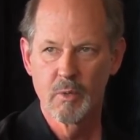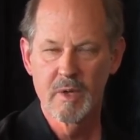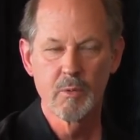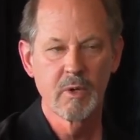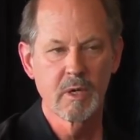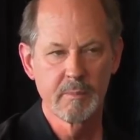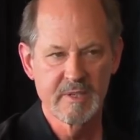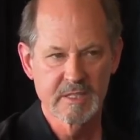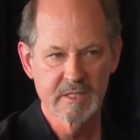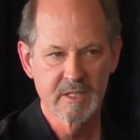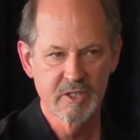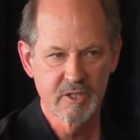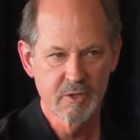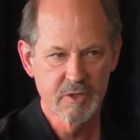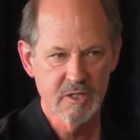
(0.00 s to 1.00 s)
be
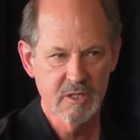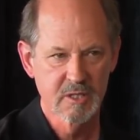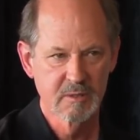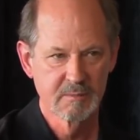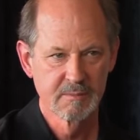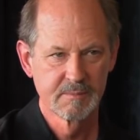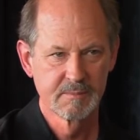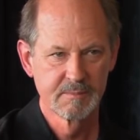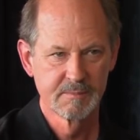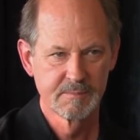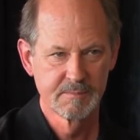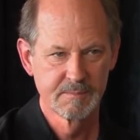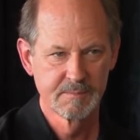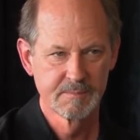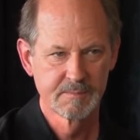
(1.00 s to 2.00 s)
seduced
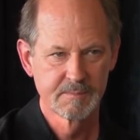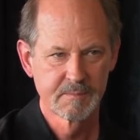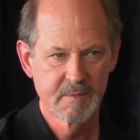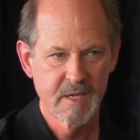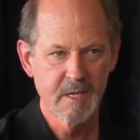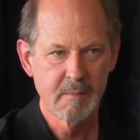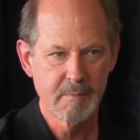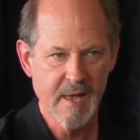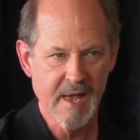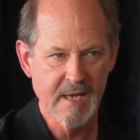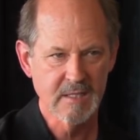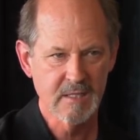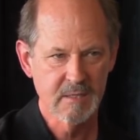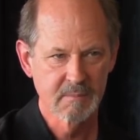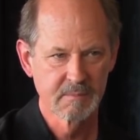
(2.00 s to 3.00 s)
en
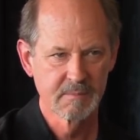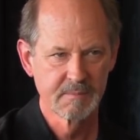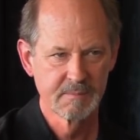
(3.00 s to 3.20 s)
masse.